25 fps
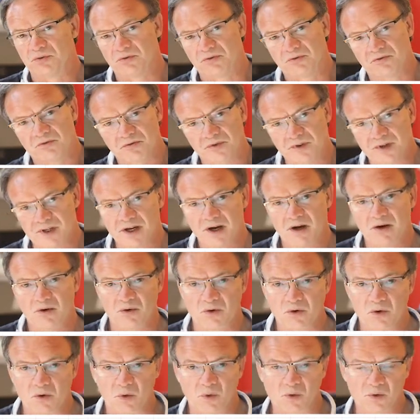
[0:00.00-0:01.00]
video
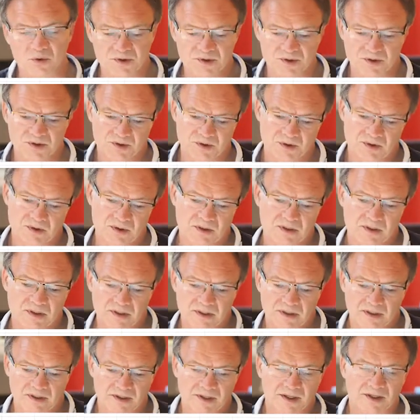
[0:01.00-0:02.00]
course
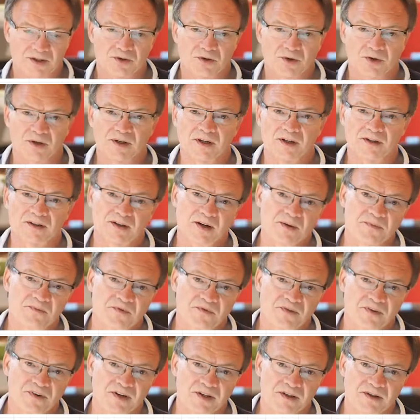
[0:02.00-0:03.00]
that you're going to drip
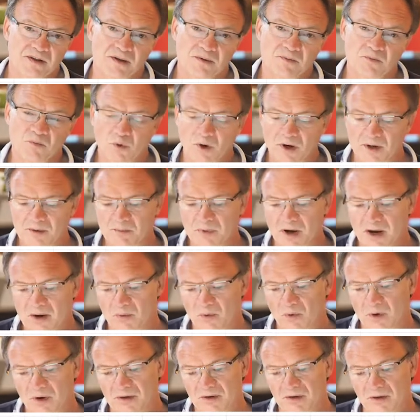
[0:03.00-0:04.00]
feed them one by
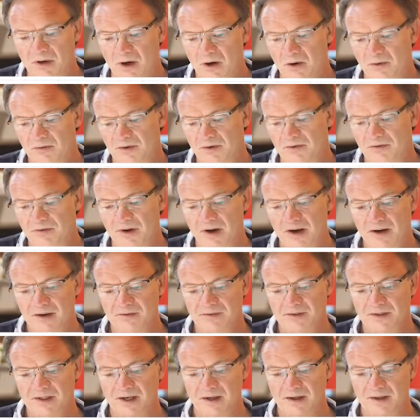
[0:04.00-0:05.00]
one over
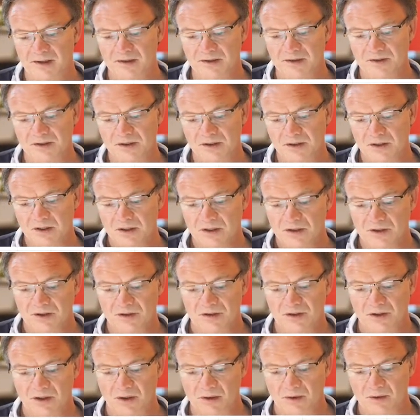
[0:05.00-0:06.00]
5 days.
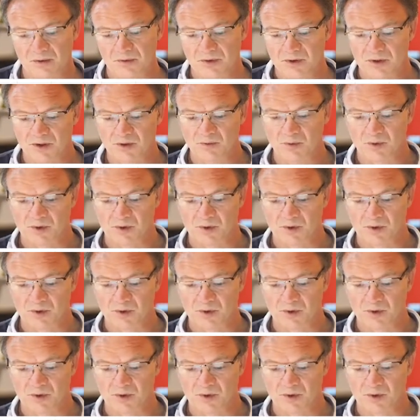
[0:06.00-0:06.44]
So you